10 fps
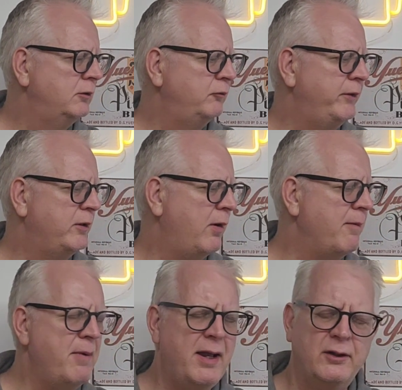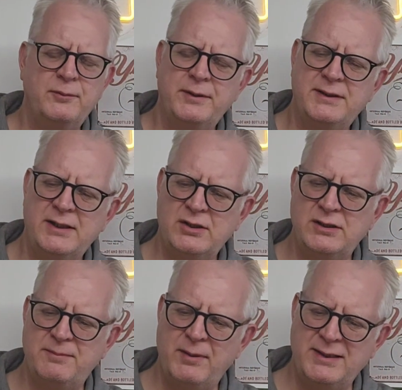really quite mild, but it's
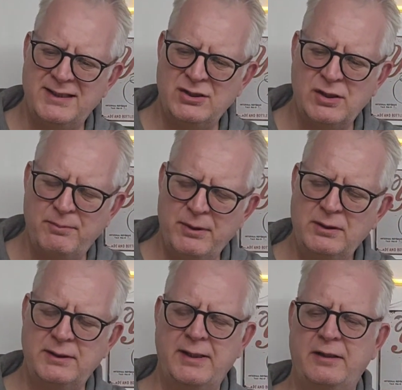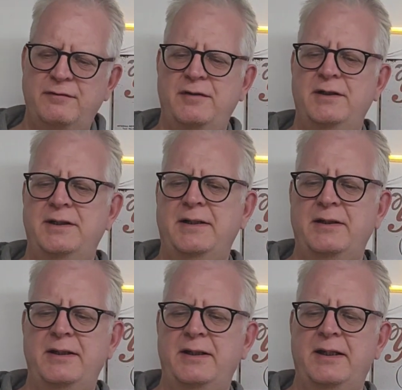actually building on further down
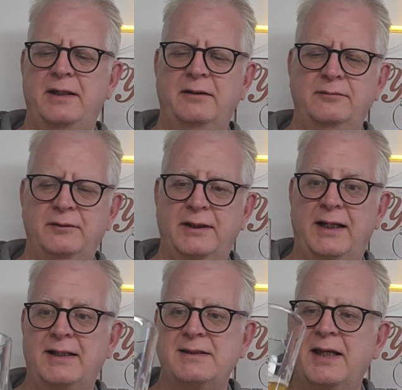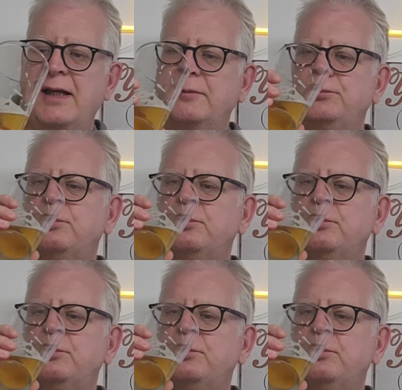the glass I get.